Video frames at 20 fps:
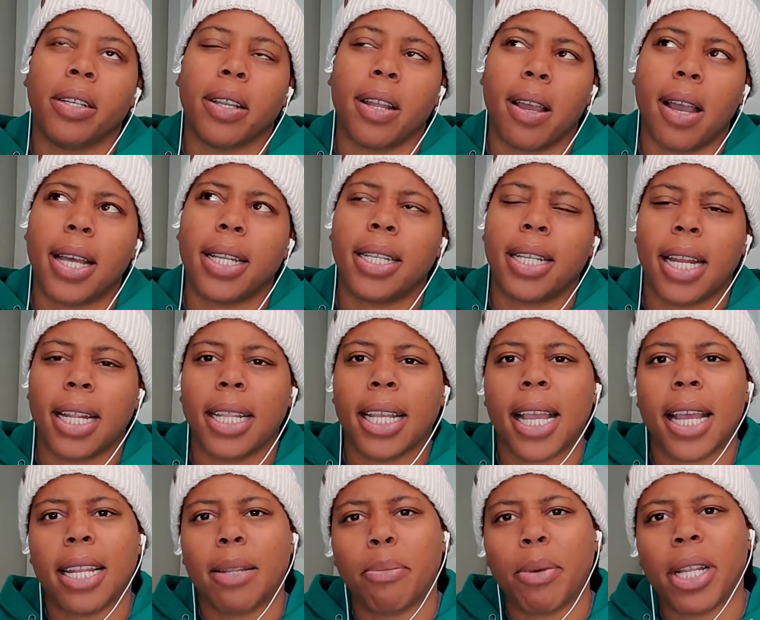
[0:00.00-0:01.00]
I did. I
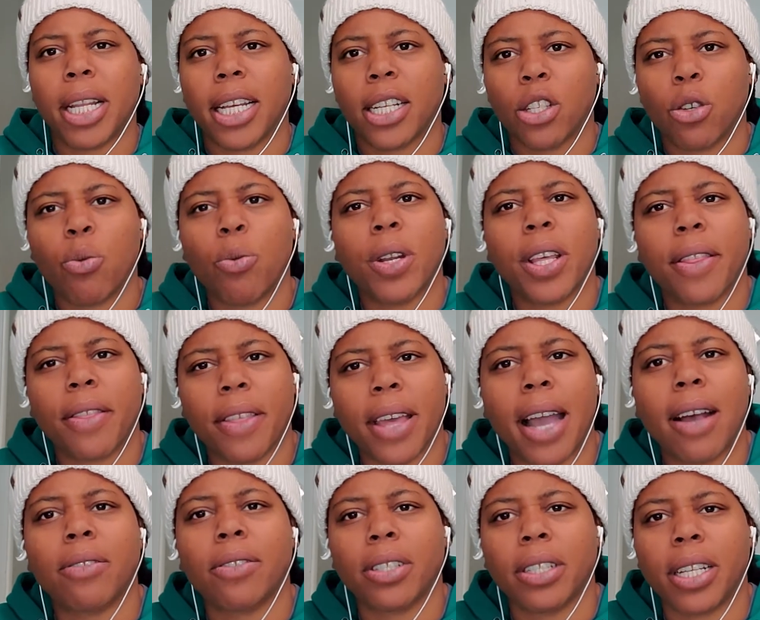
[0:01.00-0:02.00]
think I had to pay like
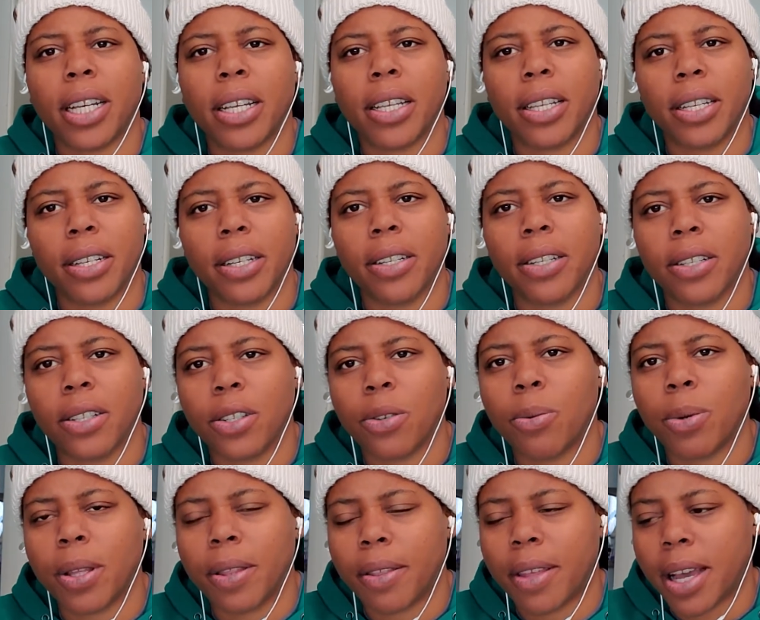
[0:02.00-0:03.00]
$20,000 that year.
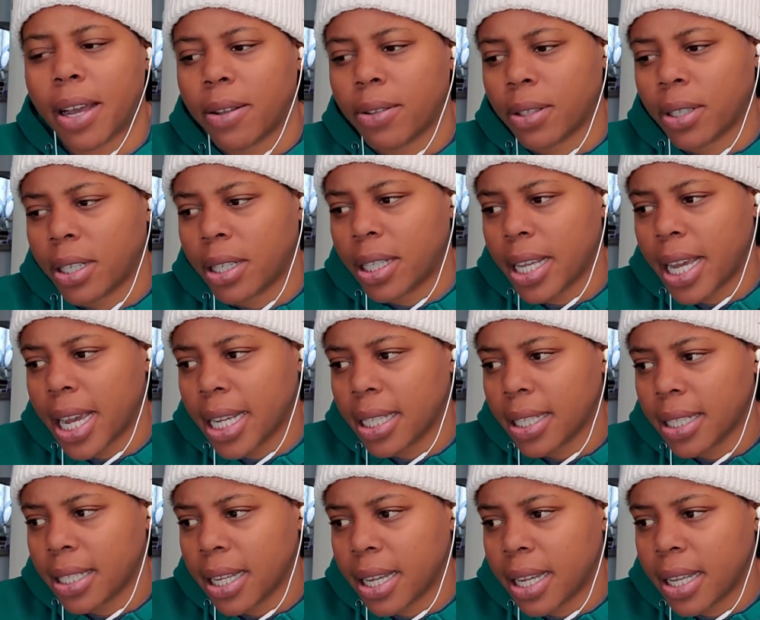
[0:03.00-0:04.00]
$20,000 in
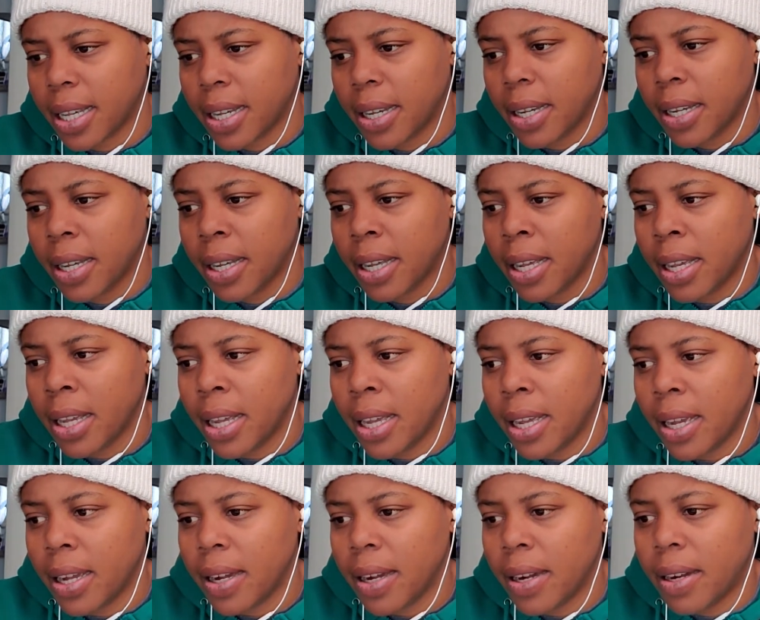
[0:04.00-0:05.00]
taxes that year.
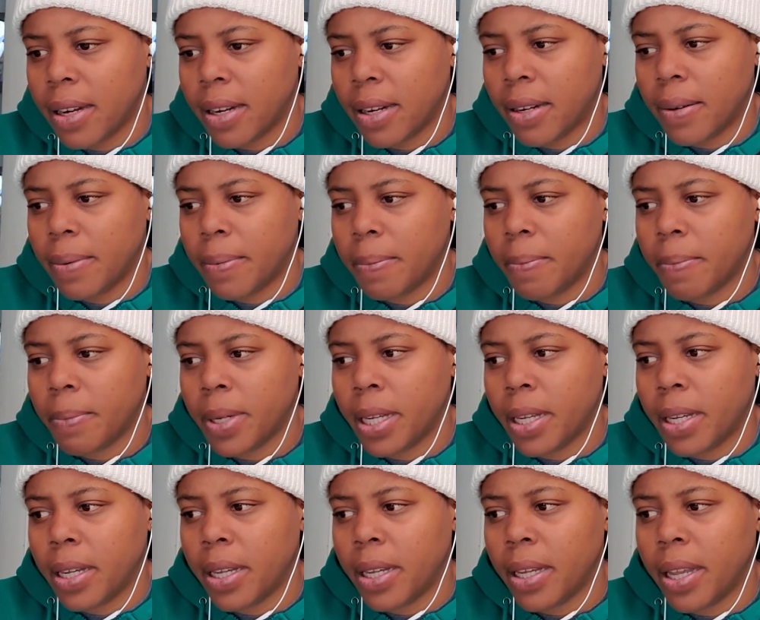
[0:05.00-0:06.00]
And
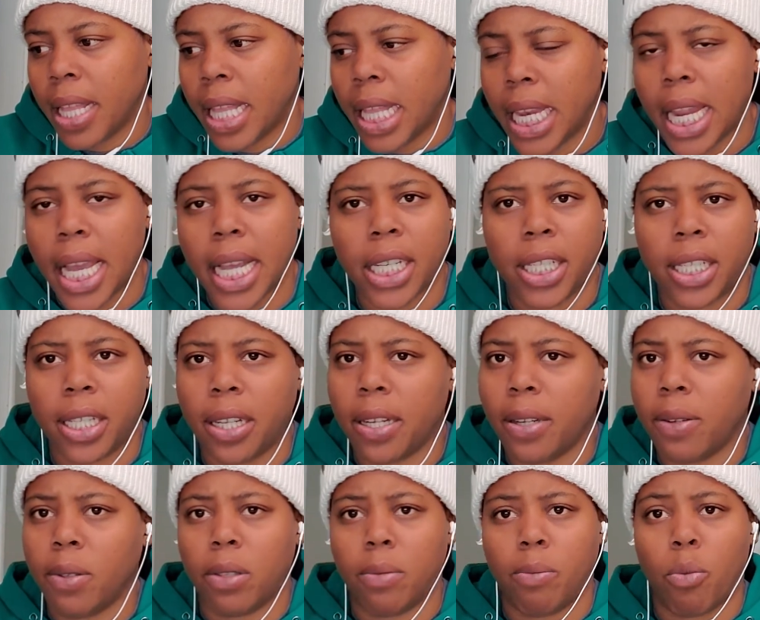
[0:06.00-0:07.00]
the next
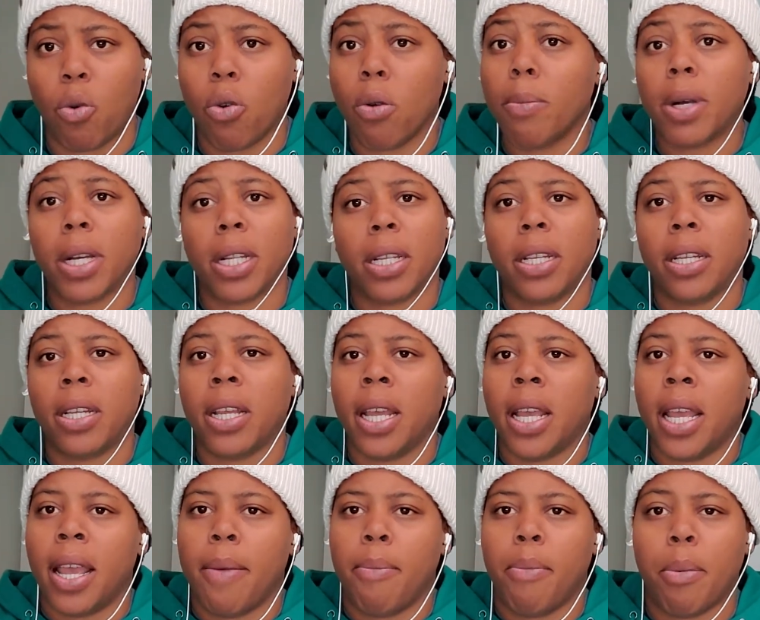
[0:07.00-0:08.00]
year it was more money,
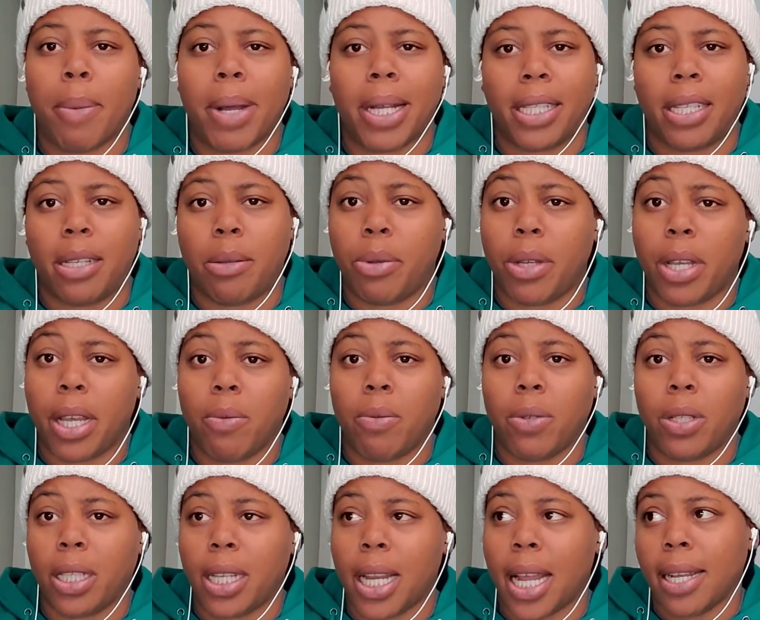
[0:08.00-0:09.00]
but my CPA
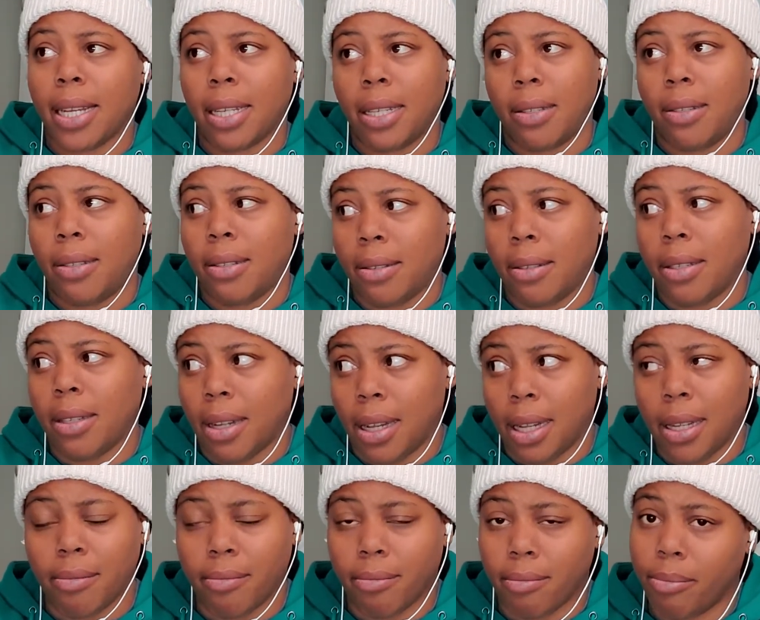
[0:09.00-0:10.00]
was like a
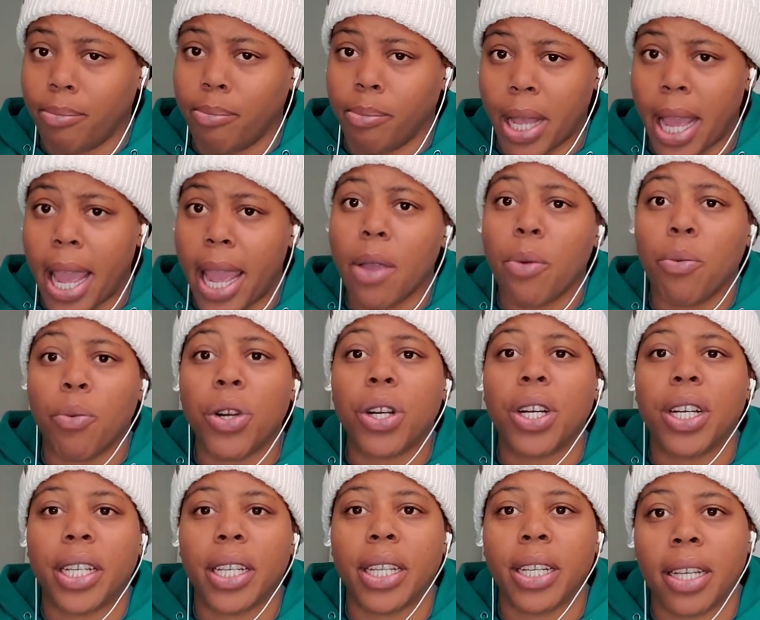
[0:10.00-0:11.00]

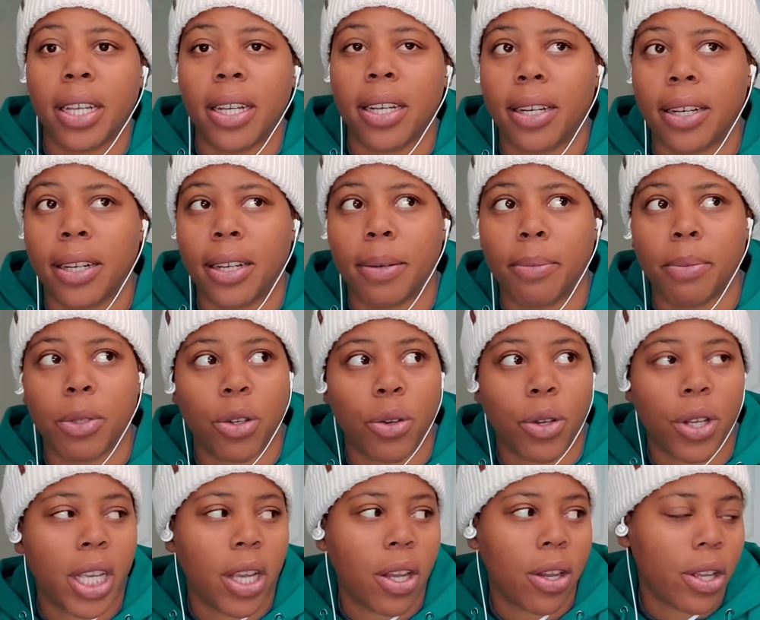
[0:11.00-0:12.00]
A1. So
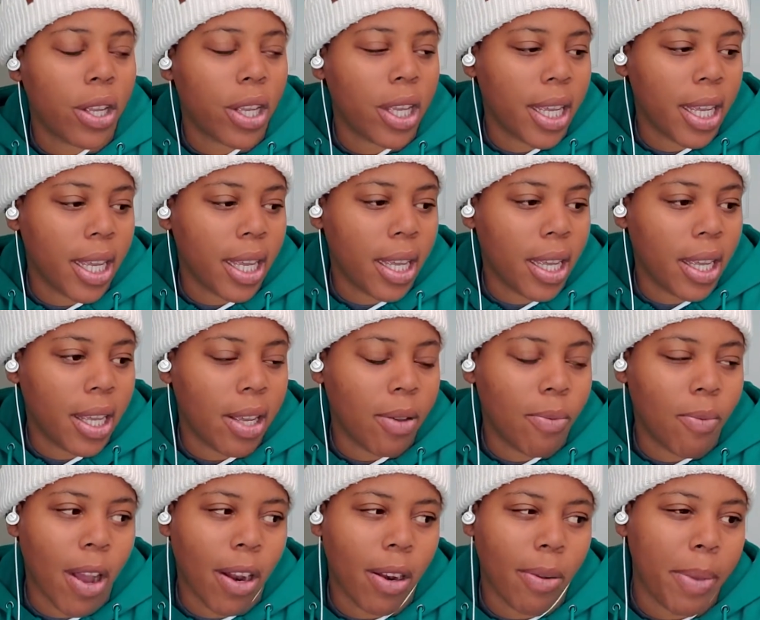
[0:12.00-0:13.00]
he
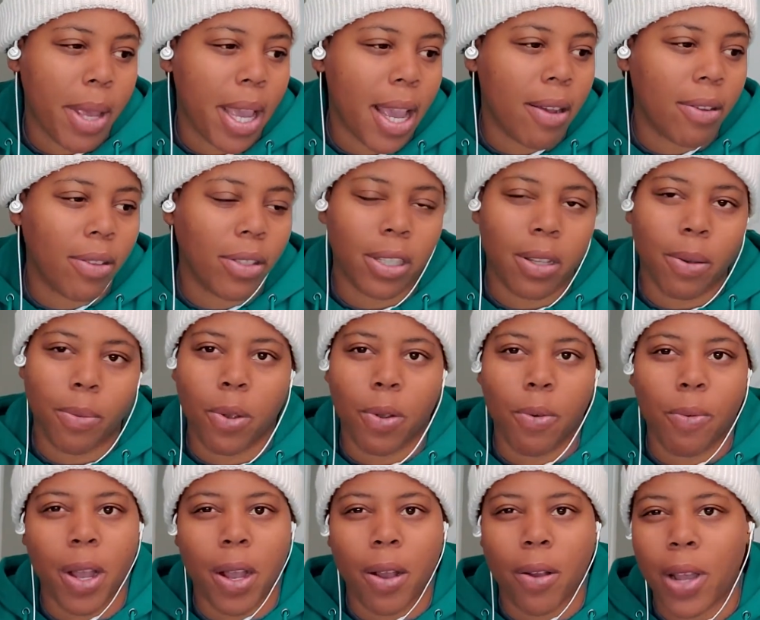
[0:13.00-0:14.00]
rounded me out somewhere
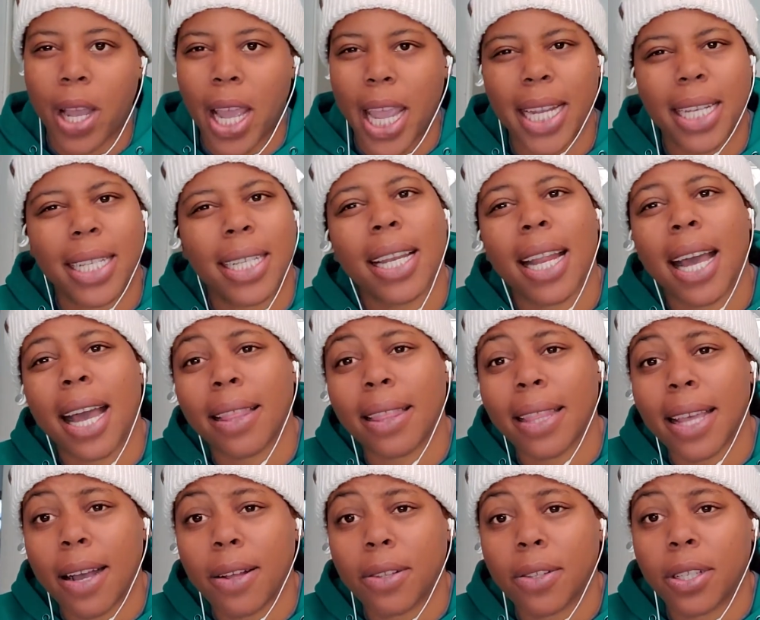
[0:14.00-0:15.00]
around $8,000 to
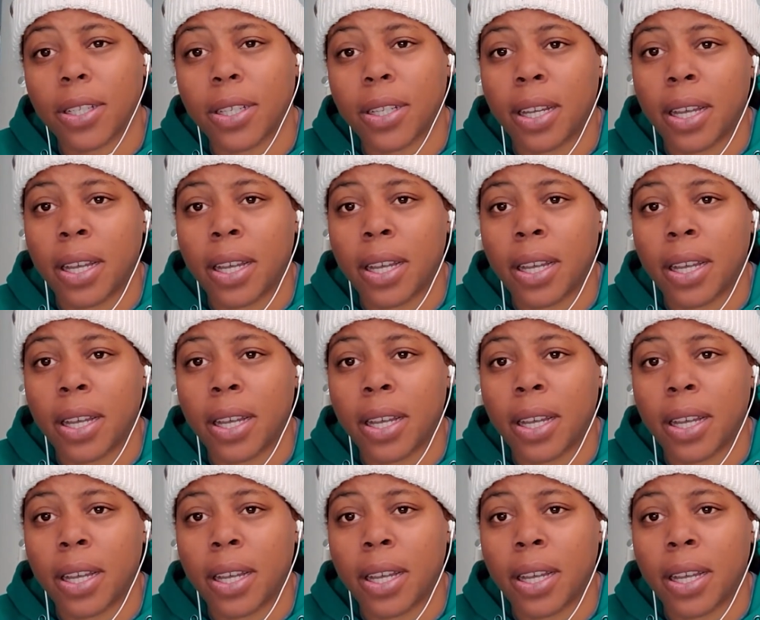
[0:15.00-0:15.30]
$9,000.